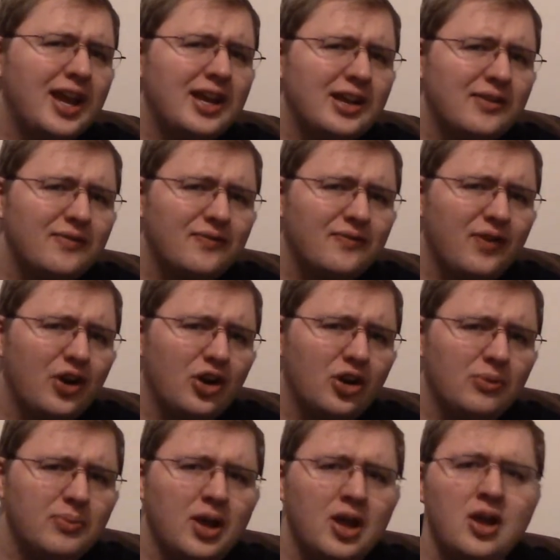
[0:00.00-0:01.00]

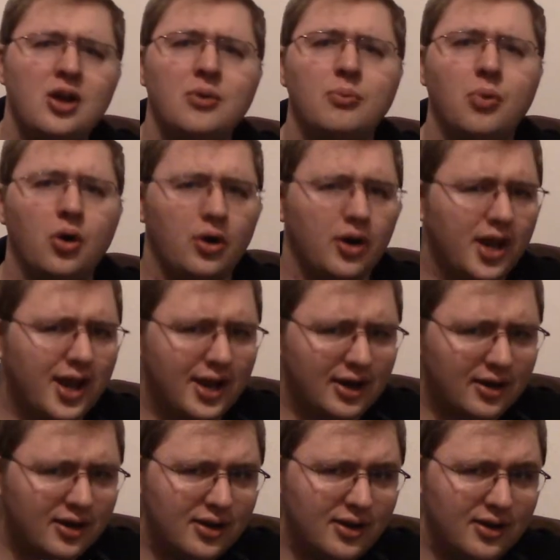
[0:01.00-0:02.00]
verb
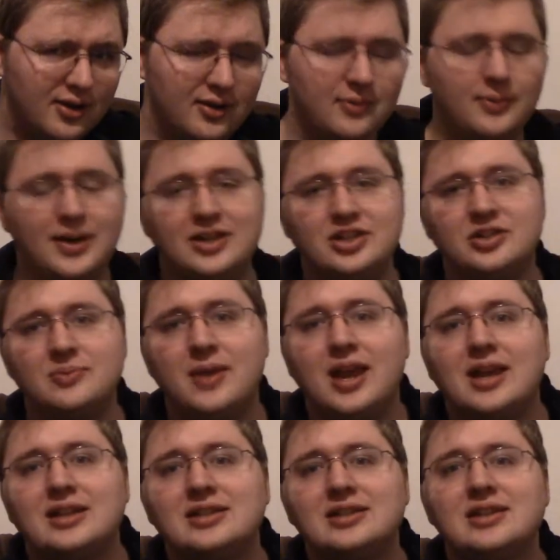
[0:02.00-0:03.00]
morir, which
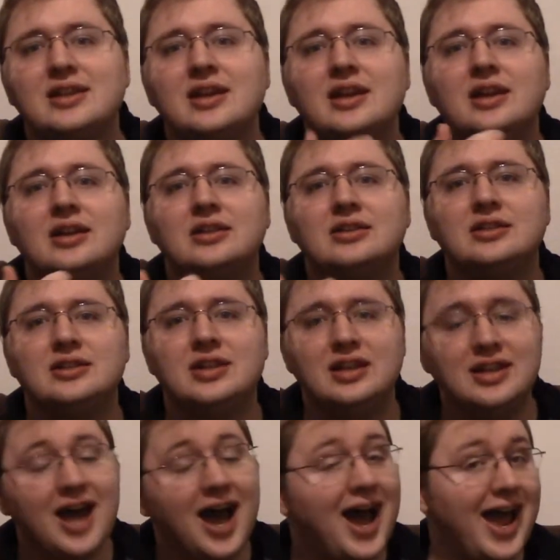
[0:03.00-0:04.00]
means to
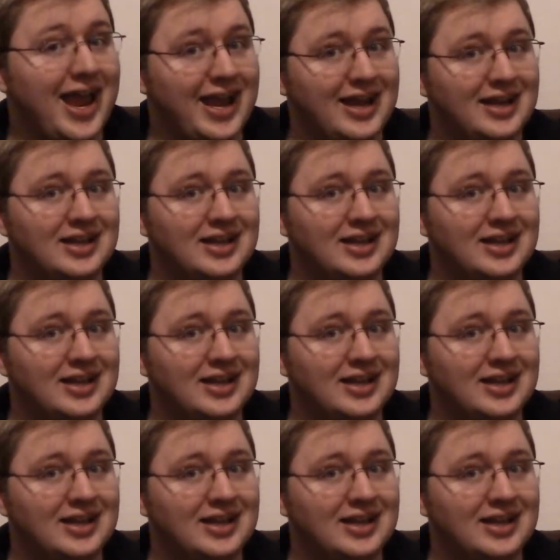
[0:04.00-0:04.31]
die.